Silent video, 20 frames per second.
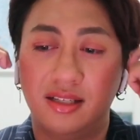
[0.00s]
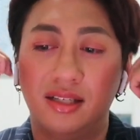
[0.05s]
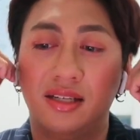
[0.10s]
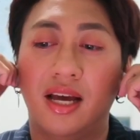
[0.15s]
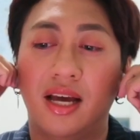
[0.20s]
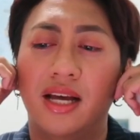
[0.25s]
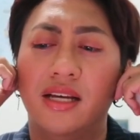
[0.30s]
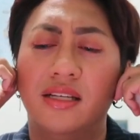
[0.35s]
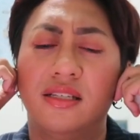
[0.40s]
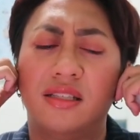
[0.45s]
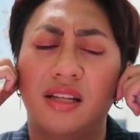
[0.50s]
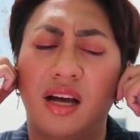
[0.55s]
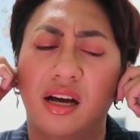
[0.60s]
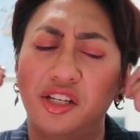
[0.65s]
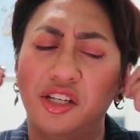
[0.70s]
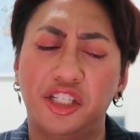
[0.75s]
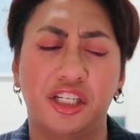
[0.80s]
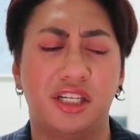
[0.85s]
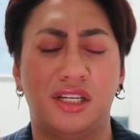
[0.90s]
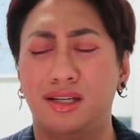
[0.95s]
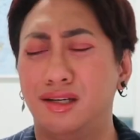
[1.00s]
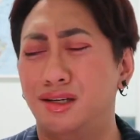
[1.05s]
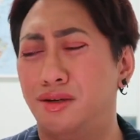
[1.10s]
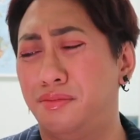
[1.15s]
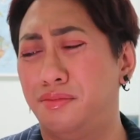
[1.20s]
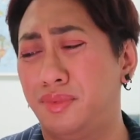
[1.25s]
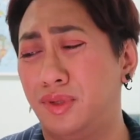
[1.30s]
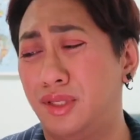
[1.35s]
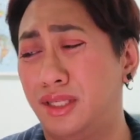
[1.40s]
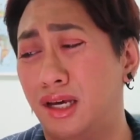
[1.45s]
Yes, that shit.
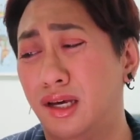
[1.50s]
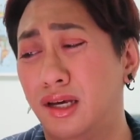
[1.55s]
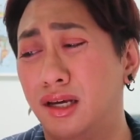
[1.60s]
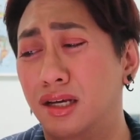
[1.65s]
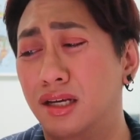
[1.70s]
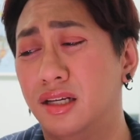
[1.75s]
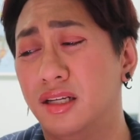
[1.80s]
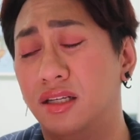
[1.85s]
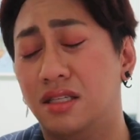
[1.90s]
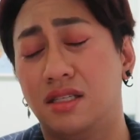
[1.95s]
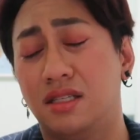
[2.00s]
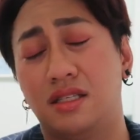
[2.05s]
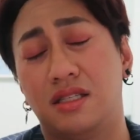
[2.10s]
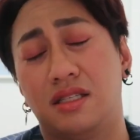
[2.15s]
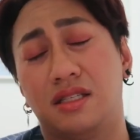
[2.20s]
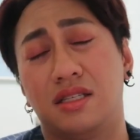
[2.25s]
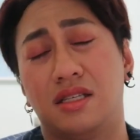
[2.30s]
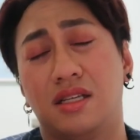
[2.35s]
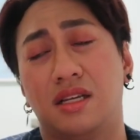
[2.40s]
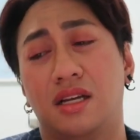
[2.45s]
Yes.